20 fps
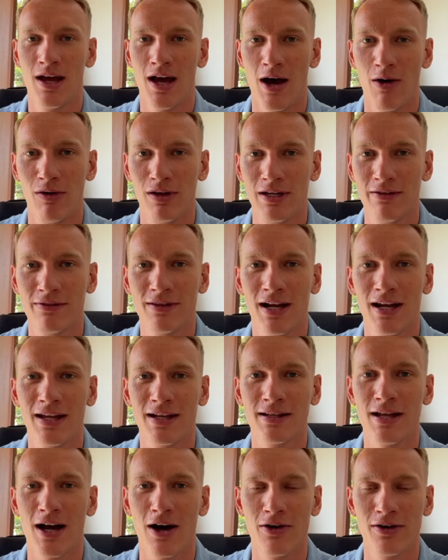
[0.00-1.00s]
I will leave the
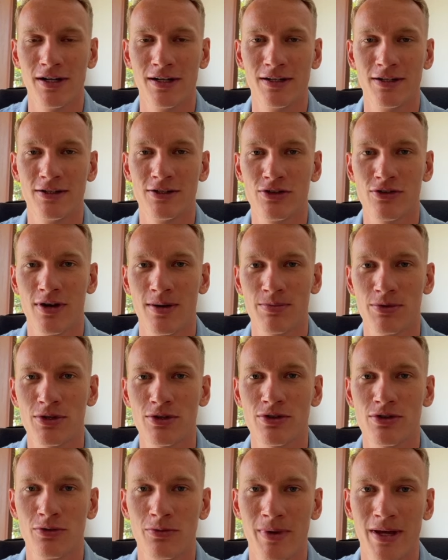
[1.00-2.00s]
link down in the
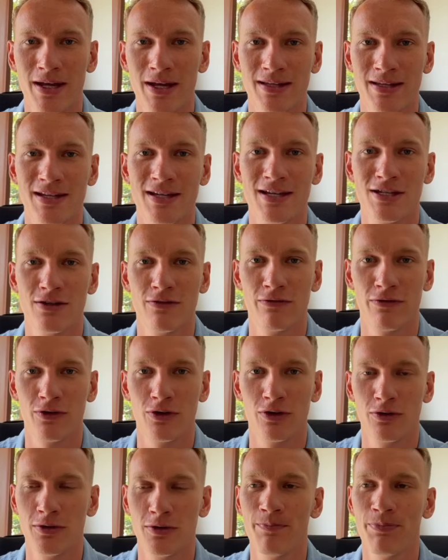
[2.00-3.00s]
description to make it easy for
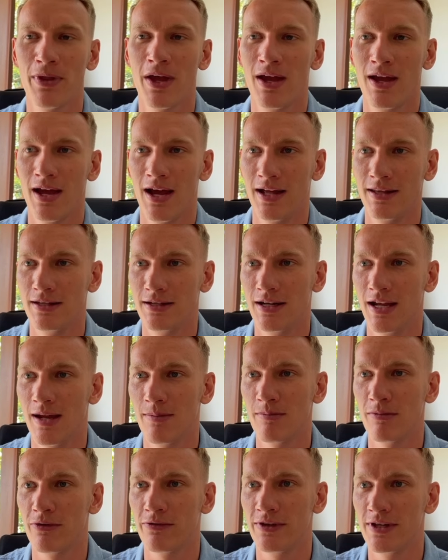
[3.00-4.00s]
you. And the
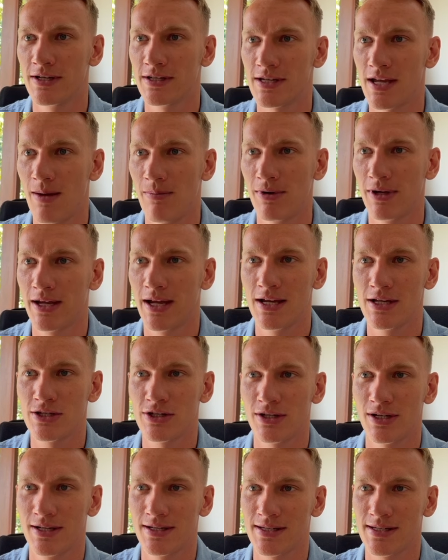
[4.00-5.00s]
name of this
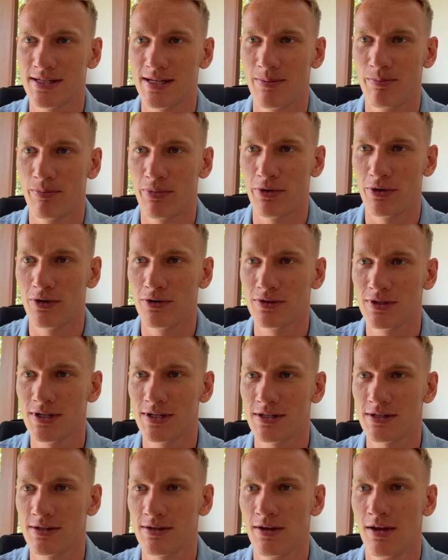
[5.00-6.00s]
application is
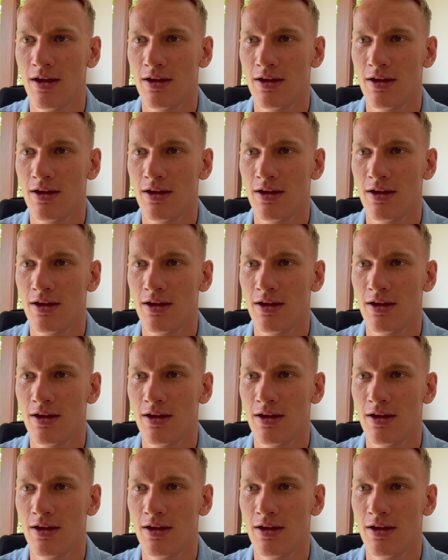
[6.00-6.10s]
Simprosys.